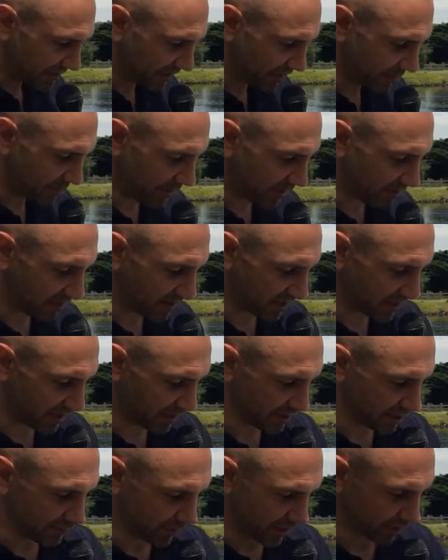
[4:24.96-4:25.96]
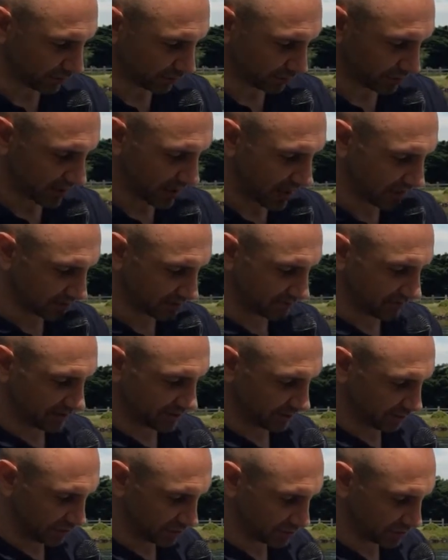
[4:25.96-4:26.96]
The American model has a
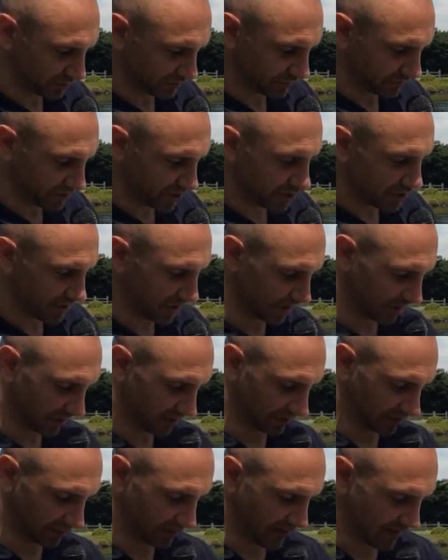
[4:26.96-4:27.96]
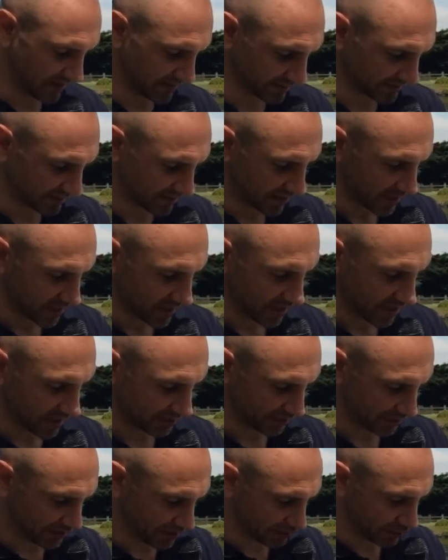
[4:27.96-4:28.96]
resolution of 13 kilometres
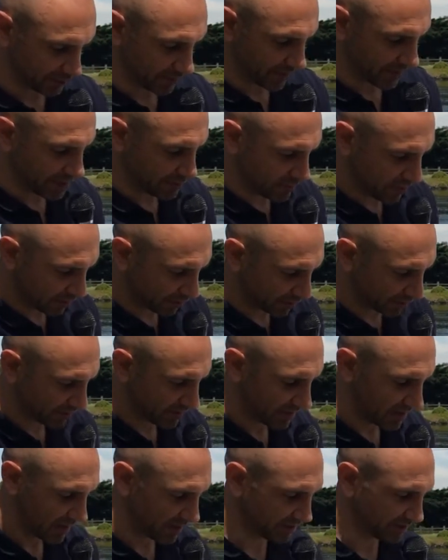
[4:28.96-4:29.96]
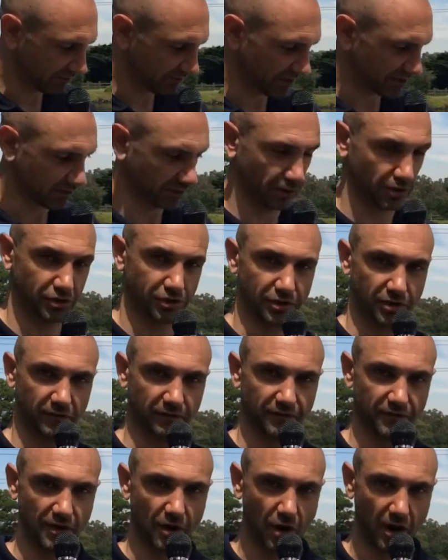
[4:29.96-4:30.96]
and the European model has a resolution
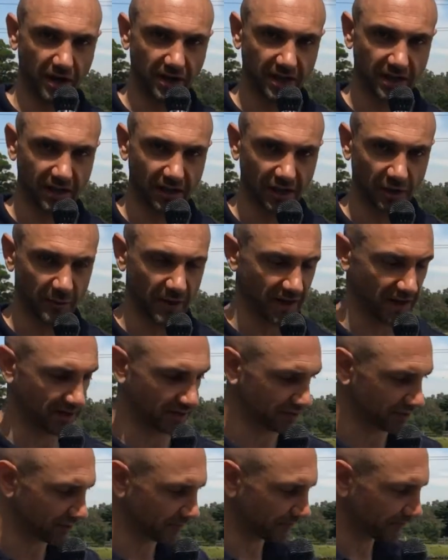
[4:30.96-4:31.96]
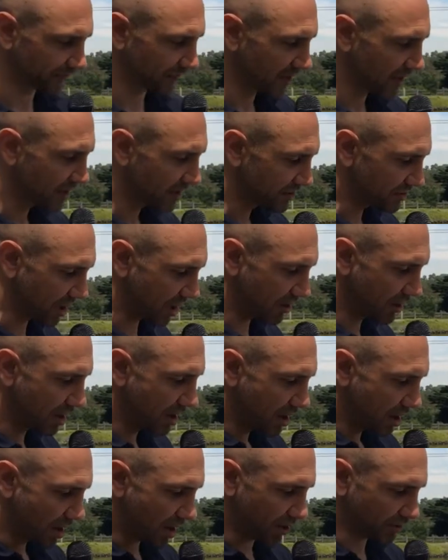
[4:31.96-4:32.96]
of 9 kilometres. So
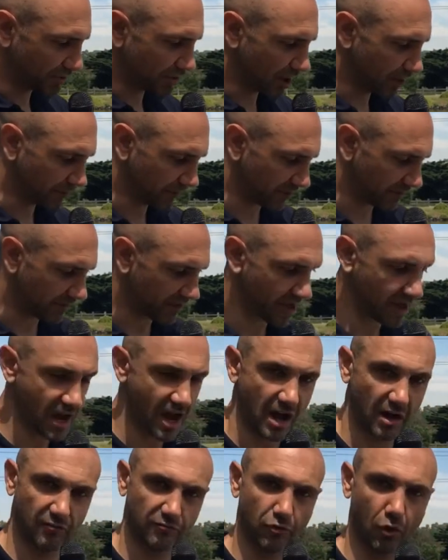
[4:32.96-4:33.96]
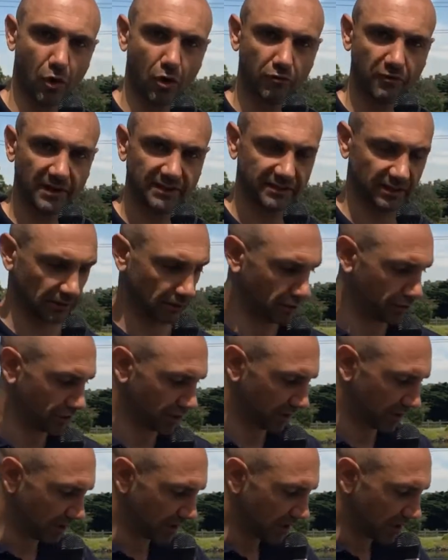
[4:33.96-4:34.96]
on top of the raw
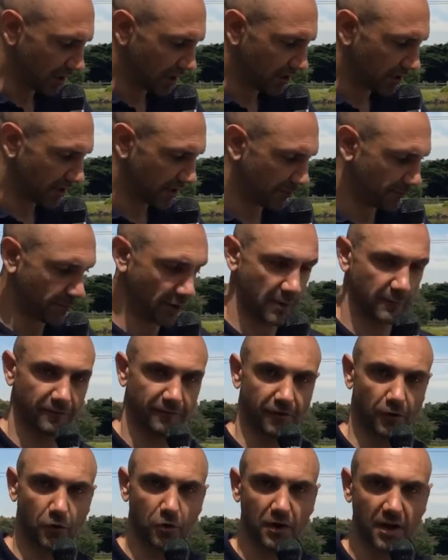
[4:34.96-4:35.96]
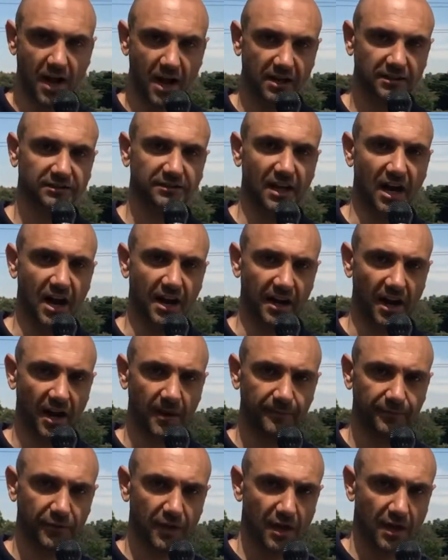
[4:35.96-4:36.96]
resolution, the BOM forecast
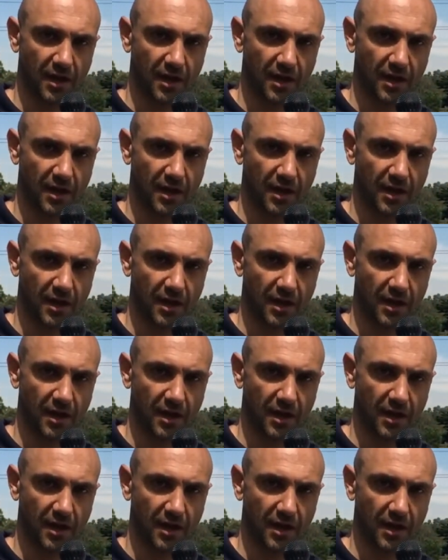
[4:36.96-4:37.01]
data,